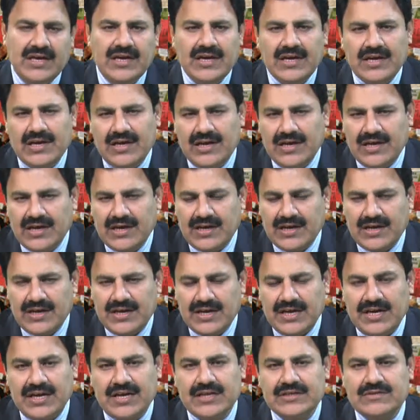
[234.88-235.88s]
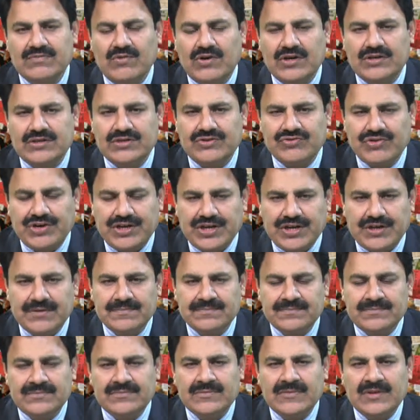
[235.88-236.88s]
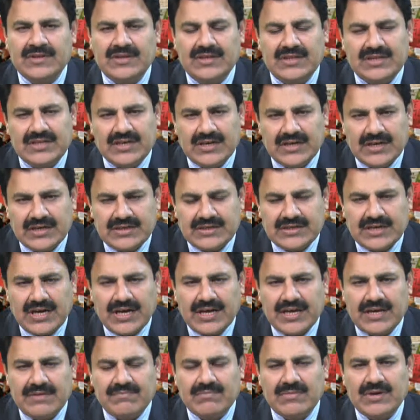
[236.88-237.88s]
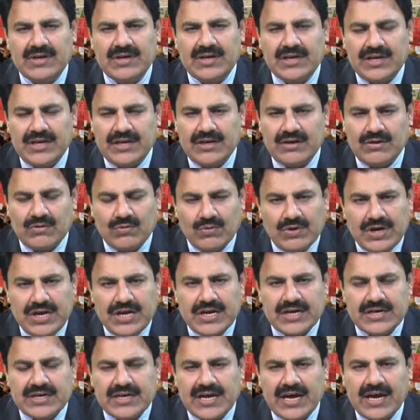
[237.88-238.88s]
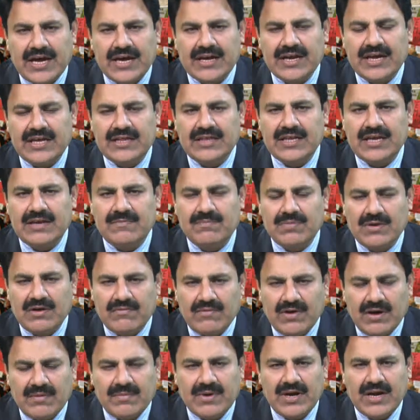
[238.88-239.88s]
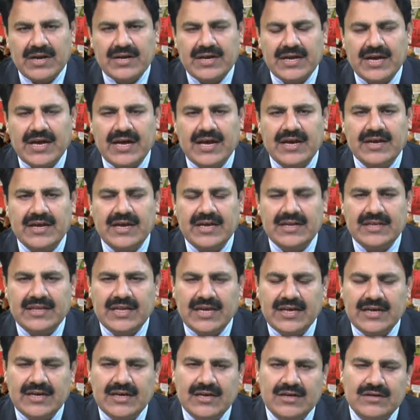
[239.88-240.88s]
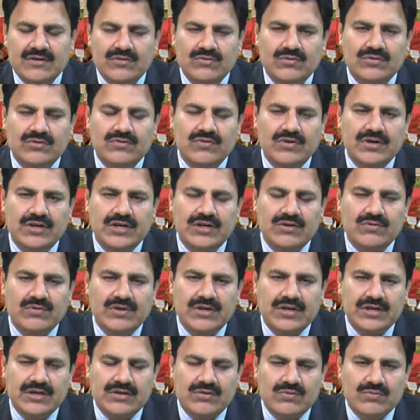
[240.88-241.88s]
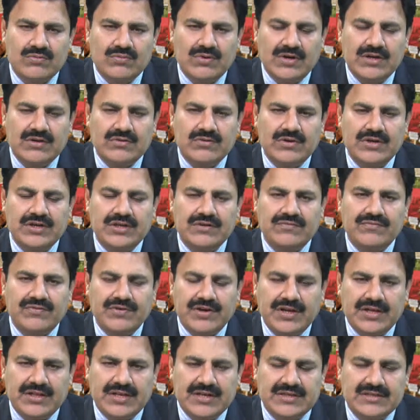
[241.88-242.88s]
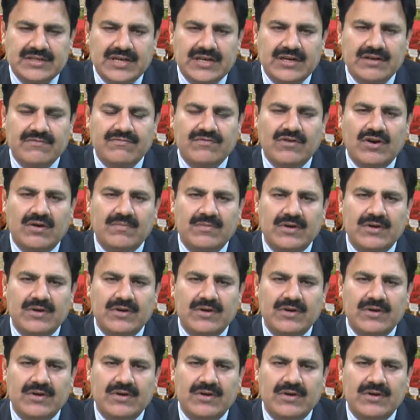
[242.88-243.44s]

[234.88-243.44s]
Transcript: Indus-Water Treaty. Third time in Uri attack, and then Pulwama attack, and then to 2022 and 23 they sent a formal